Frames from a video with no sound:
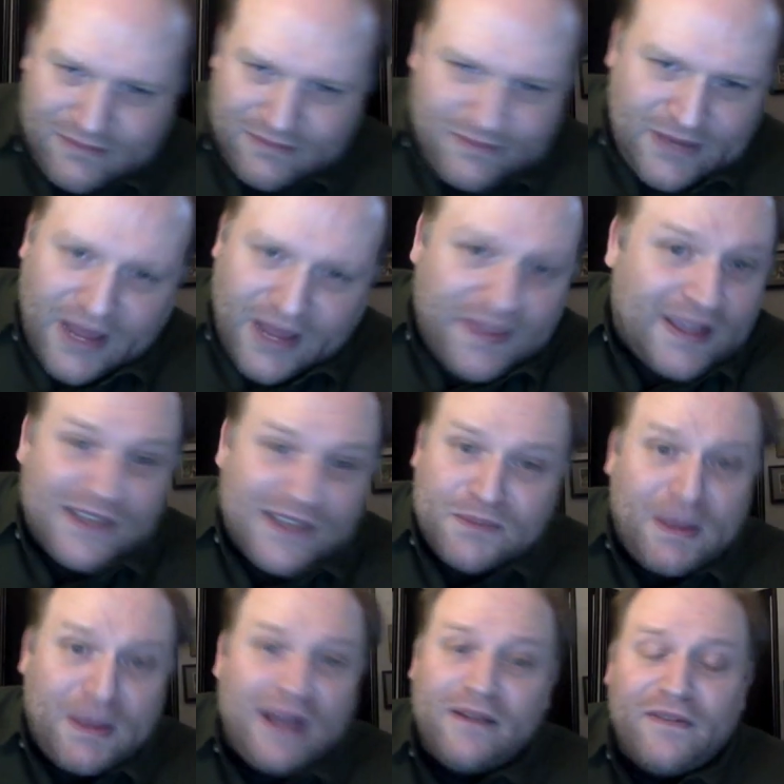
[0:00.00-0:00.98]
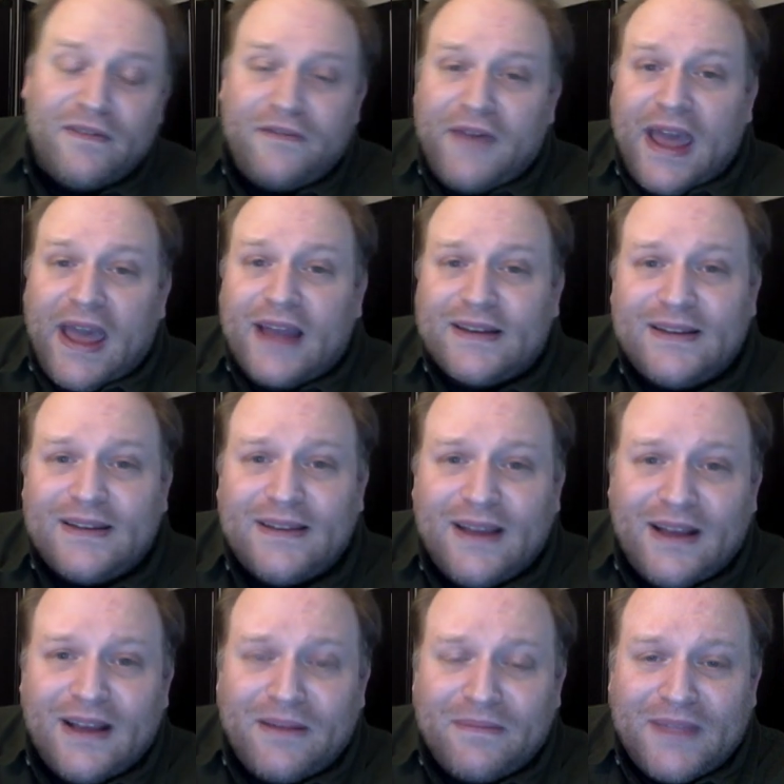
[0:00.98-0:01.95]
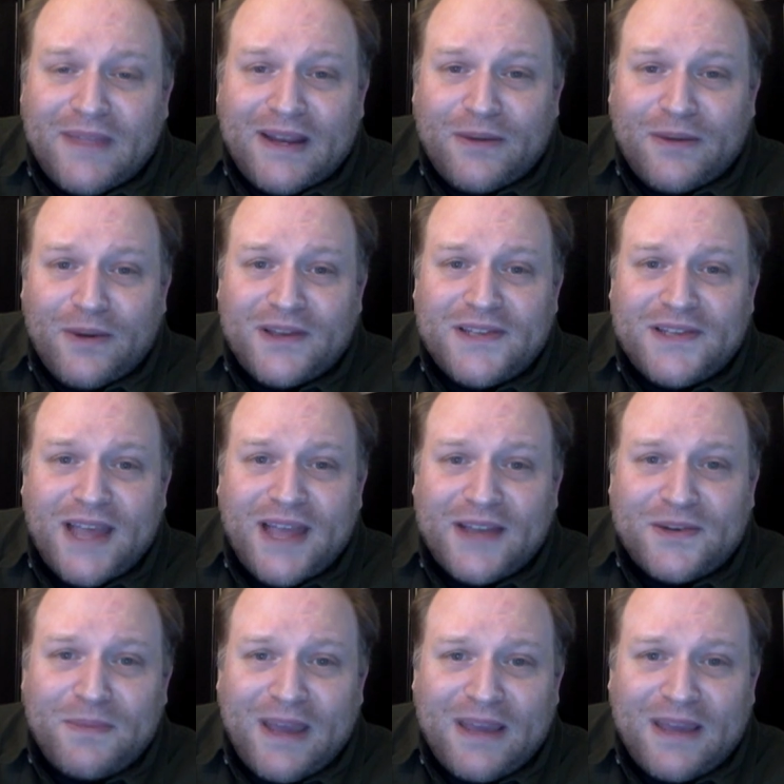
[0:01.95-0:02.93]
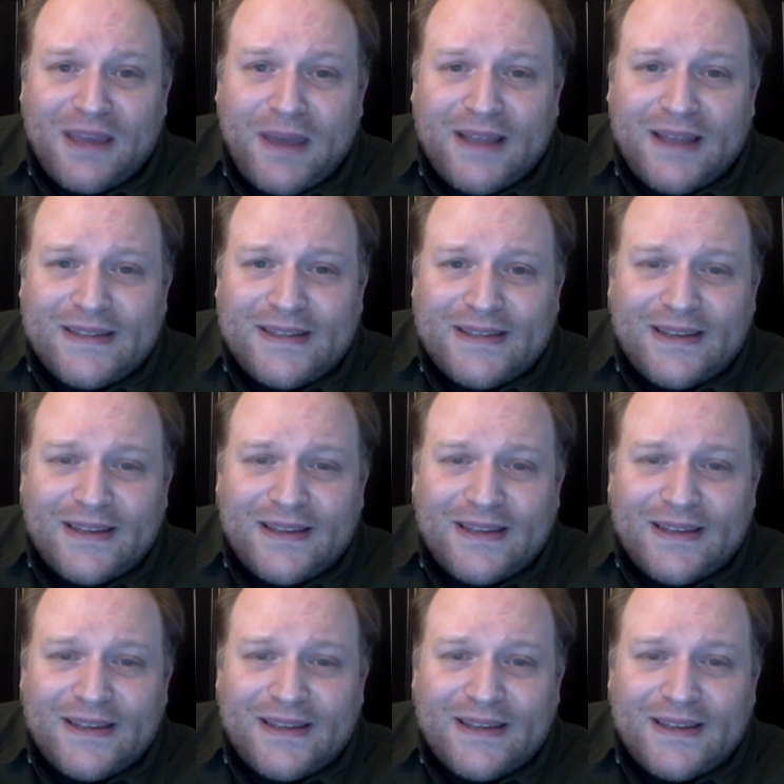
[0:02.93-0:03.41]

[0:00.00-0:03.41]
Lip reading: nothing is made of the fact that he wears extra baggy pants.